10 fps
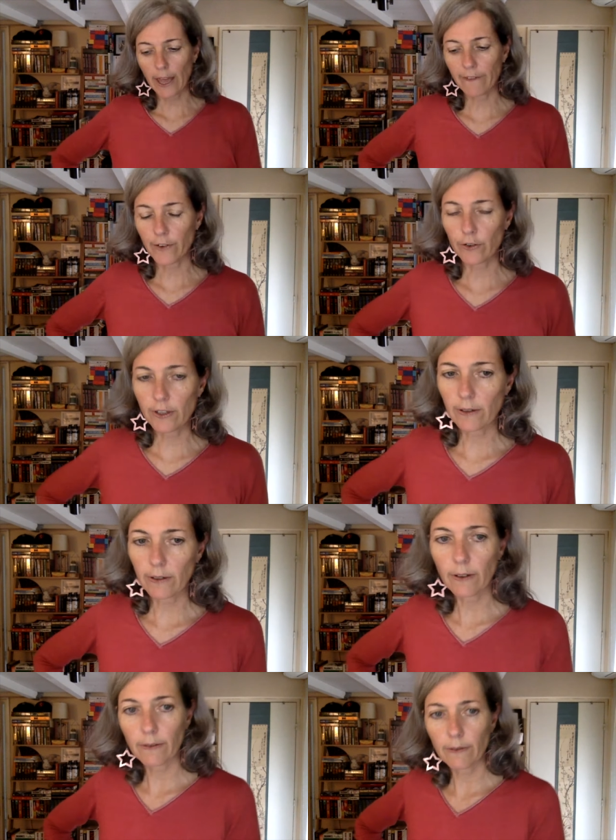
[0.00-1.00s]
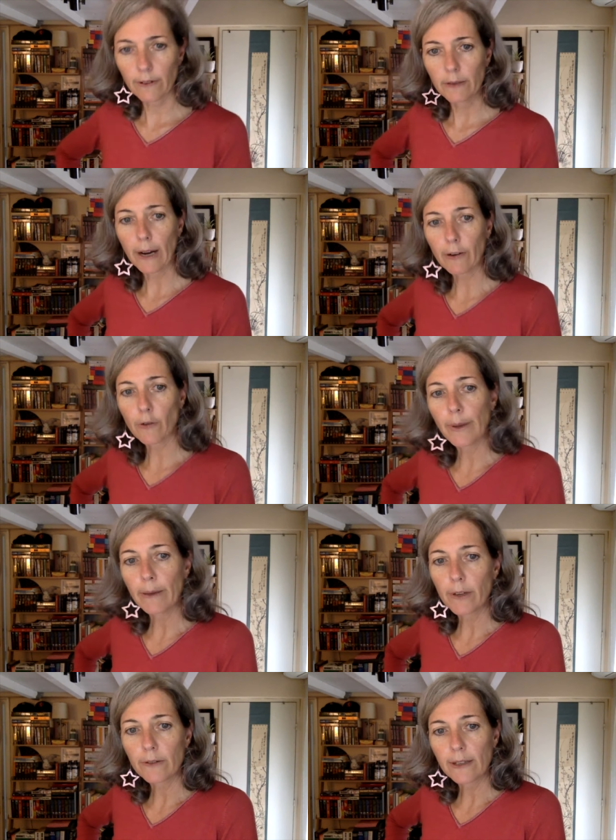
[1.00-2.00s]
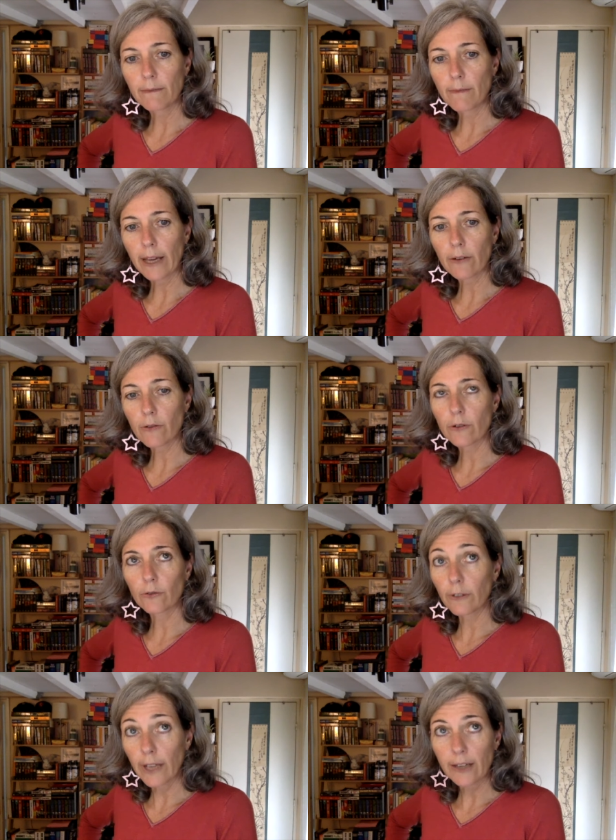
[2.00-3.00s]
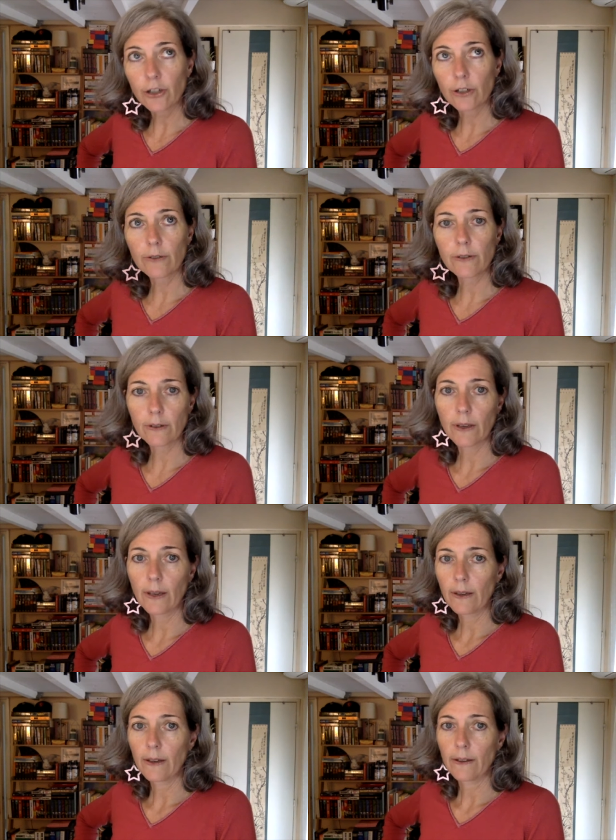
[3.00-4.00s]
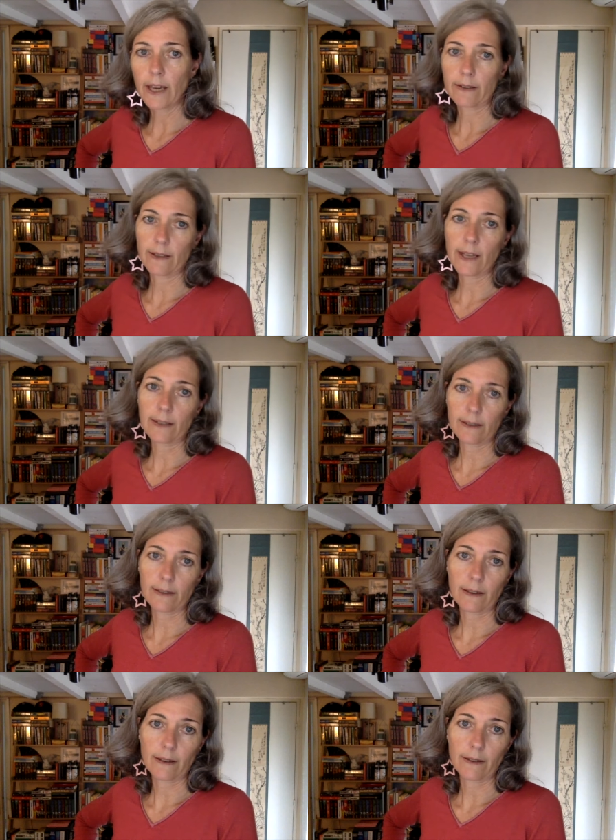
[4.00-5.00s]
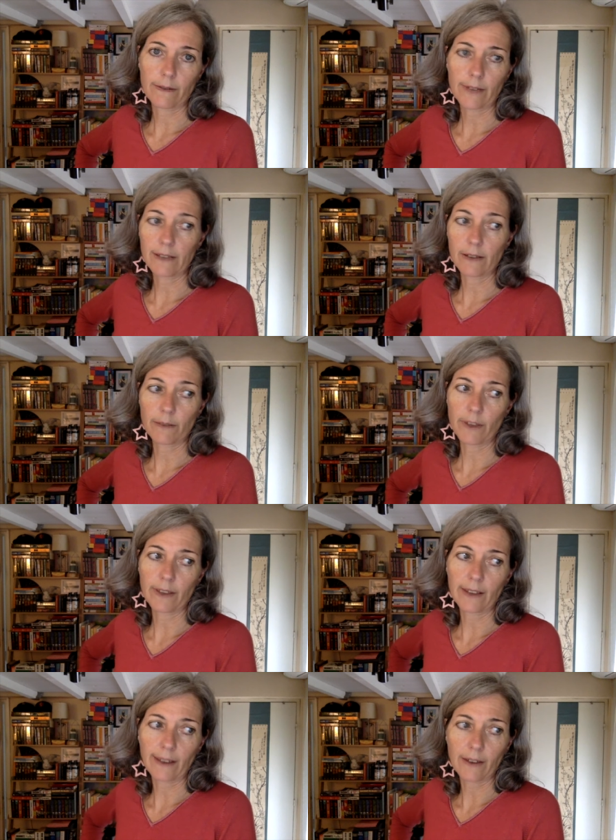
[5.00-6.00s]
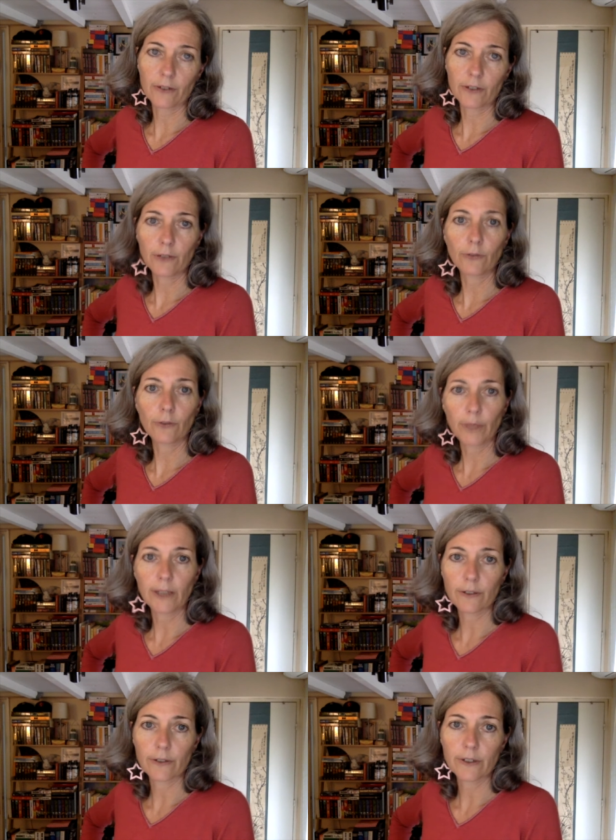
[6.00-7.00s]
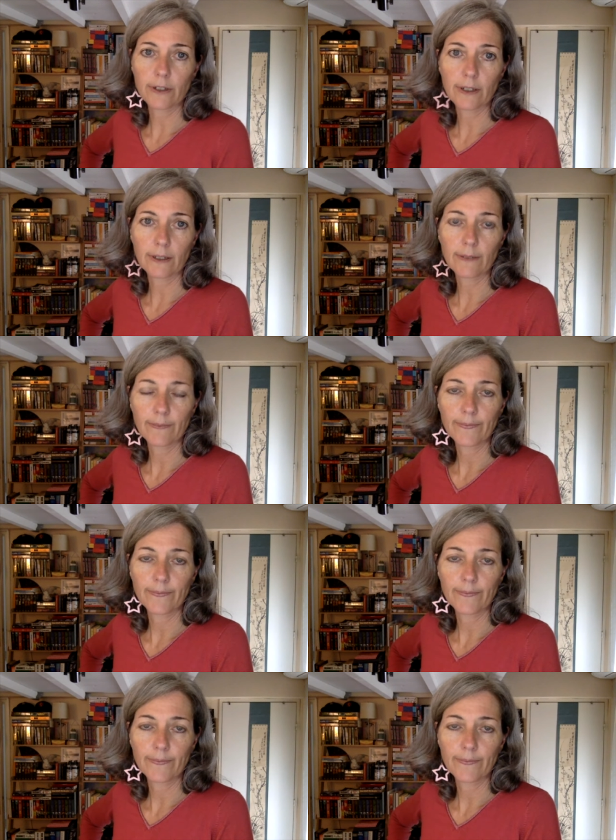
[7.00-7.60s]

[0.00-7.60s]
efforts in micropayments and micro donations. Yes, that's uh, that's something that I continue to be interested in.